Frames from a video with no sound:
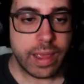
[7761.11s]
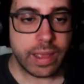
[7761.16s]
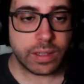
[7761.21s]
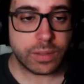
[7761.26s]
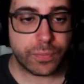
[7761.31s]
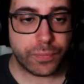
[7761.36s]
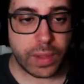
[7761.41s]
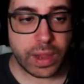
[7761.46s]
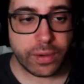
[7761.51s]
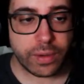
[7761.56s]

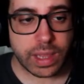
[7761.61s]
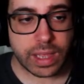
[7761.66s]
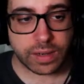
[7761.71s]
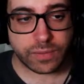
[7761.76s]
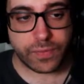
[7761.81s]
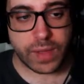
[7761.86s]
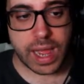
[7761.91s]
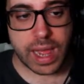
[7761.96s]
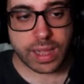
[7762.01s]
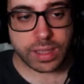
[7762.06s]
It's very
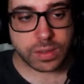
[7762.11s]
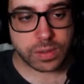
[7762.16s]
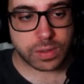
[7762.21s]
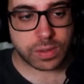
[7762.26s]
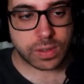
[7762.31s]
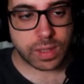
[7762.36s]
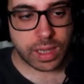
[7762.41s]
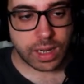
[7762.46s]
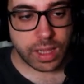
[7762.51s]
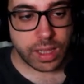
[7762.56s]

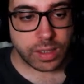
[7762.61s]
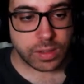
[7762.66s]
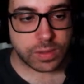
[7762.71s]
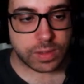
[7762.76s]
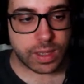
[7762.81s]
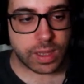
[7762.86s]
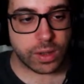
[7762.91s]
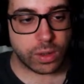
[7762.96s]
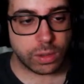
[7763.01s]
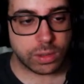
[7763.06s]
advanced. It
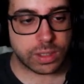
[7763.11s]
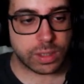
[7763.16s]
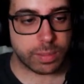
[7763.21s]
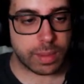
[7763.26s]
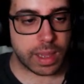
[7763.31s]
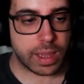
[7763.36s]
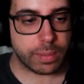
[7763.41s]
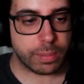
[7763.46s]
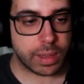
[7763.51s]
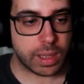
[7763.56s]
is the
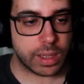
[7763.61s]
ultimate,